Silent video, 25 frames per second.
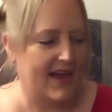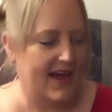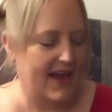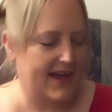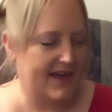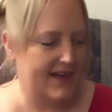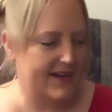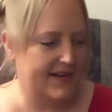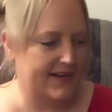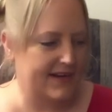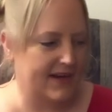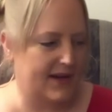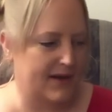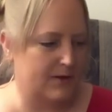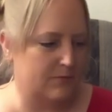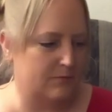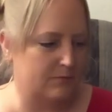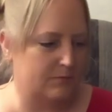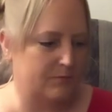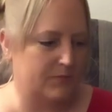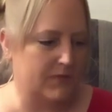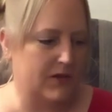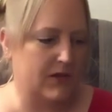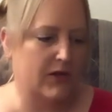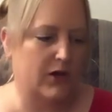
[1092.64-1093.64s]
And,
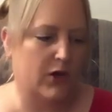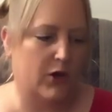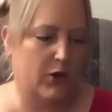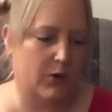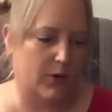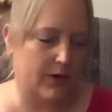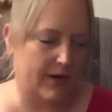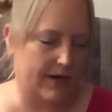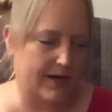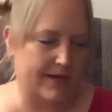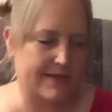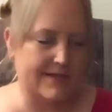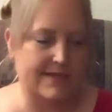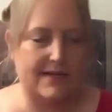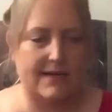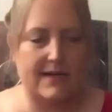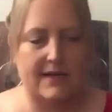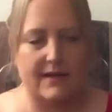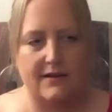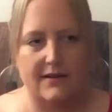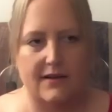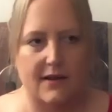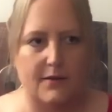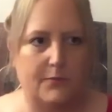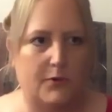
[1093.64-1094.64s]
um, you know, and I did
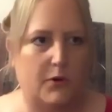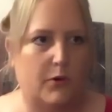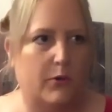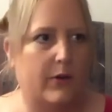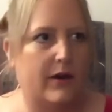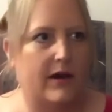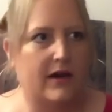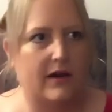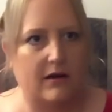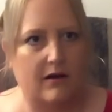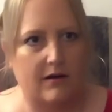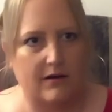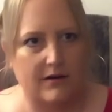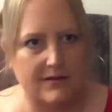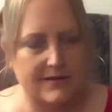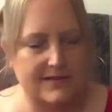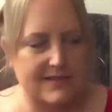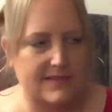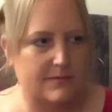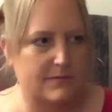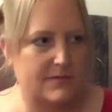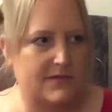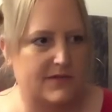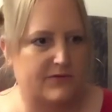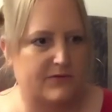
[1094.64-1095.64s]
end up going on
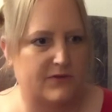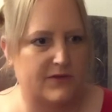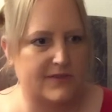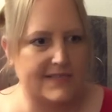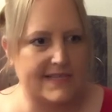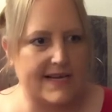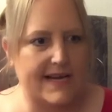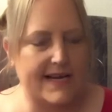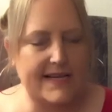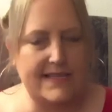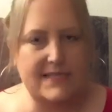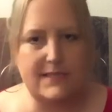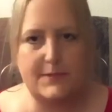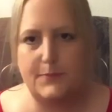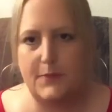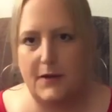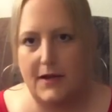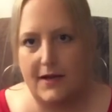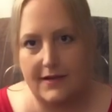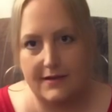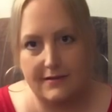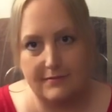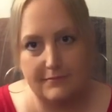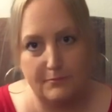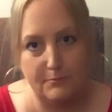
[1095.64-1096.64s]
some different dates,
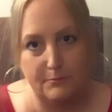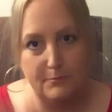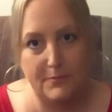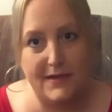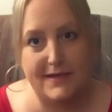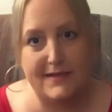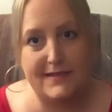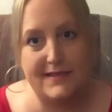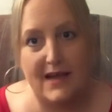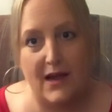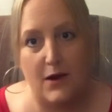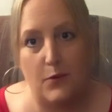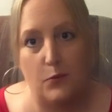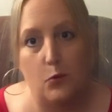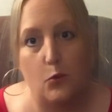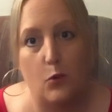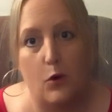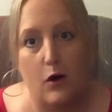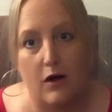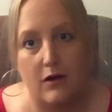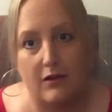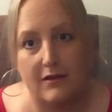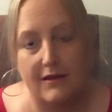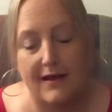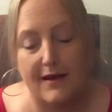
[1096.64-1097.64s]
but big time
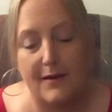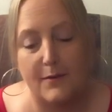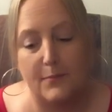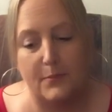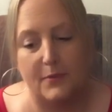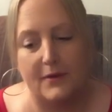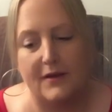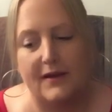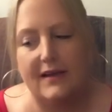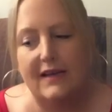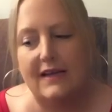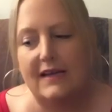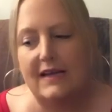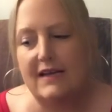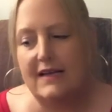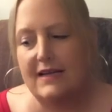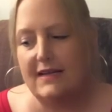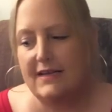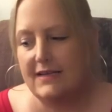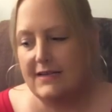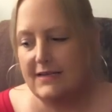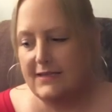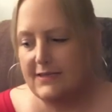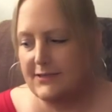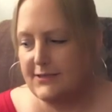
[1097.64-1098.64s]
wall up.
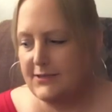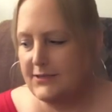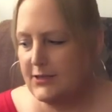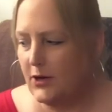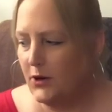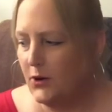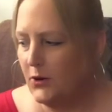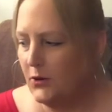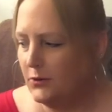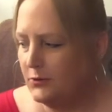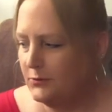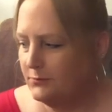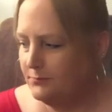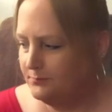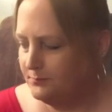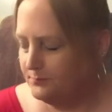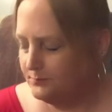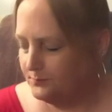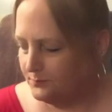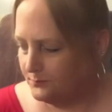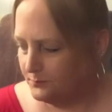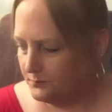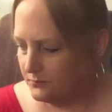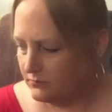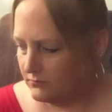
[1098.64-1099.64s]
So,
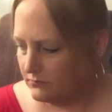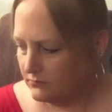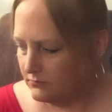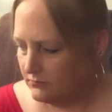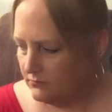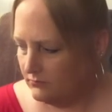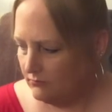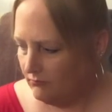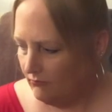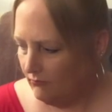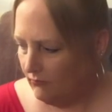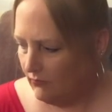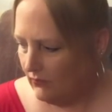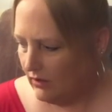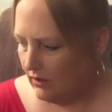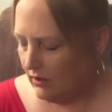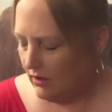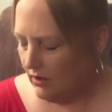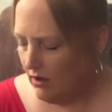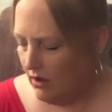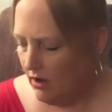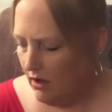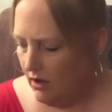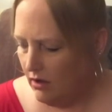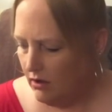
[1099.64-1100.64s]

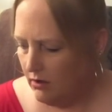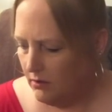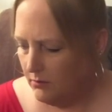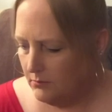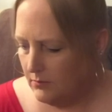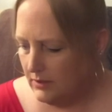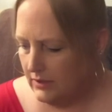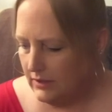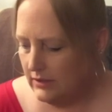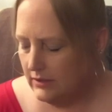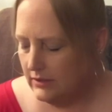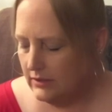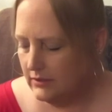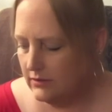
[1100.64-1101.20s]
um,